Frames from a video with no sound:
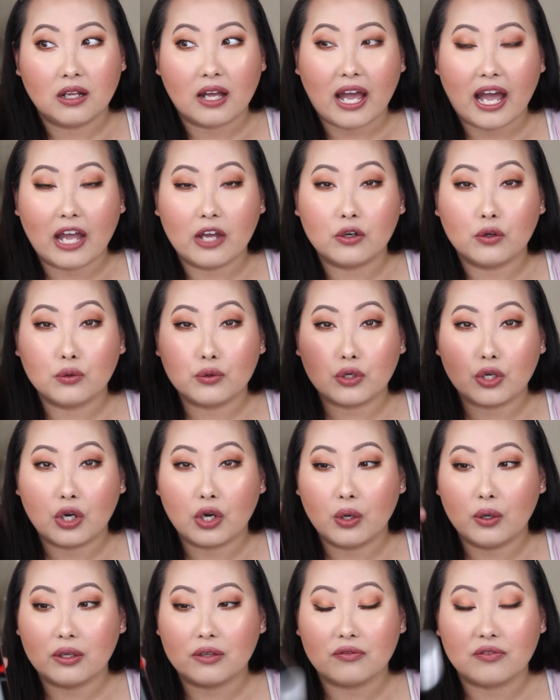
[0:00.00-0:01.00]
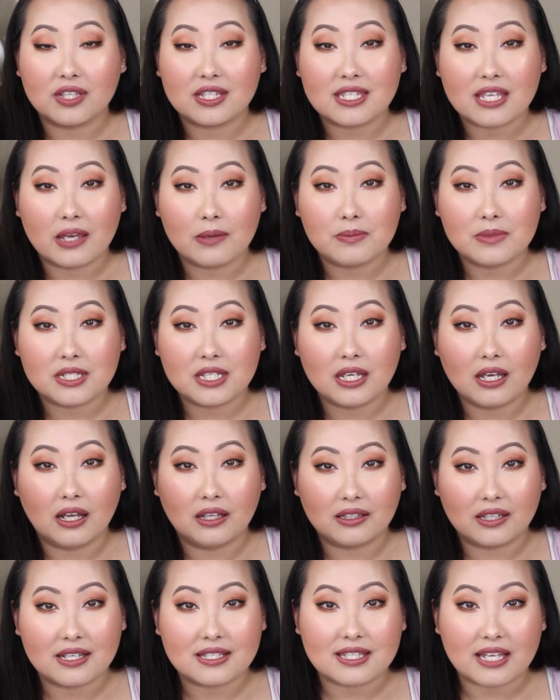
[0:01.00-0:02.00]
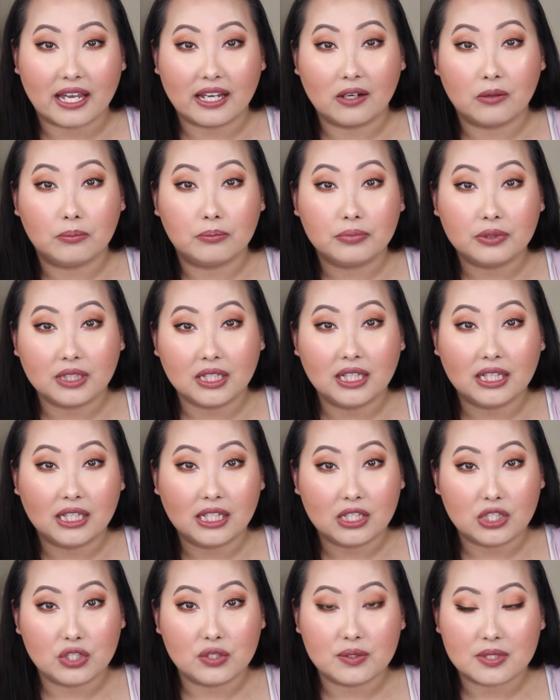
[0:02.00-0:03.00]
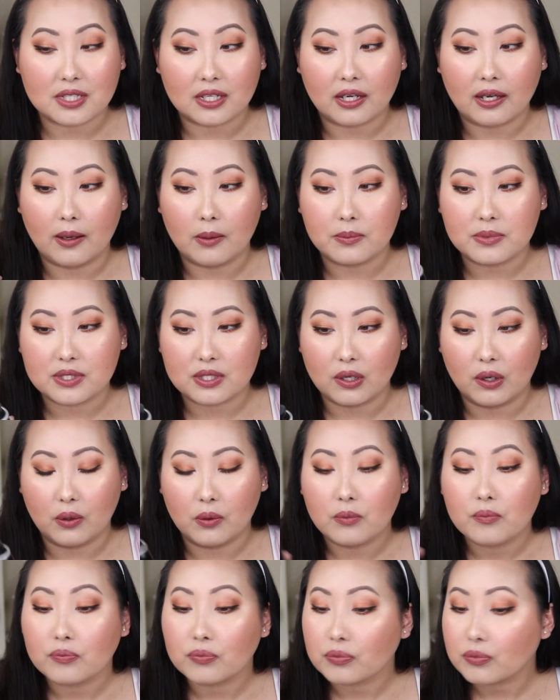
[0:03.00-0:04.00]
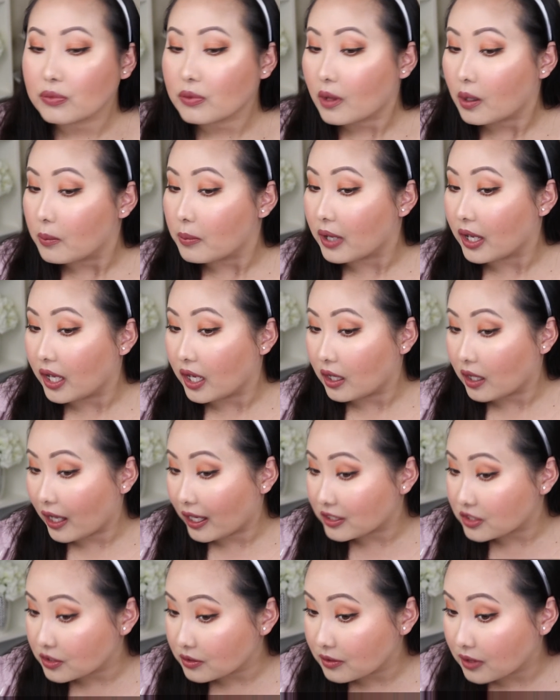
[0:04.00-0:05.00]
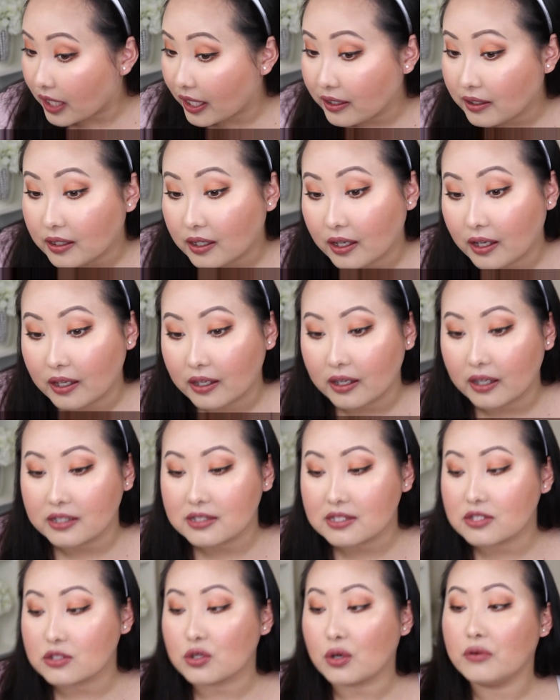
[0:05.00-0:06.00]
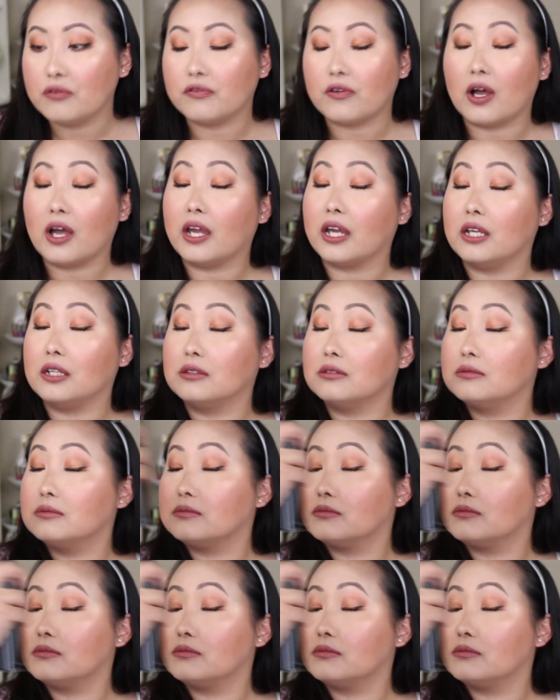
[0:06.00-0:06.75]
I don't know if it's empty unless I completely use it up. So, but I do like it. It's so fine.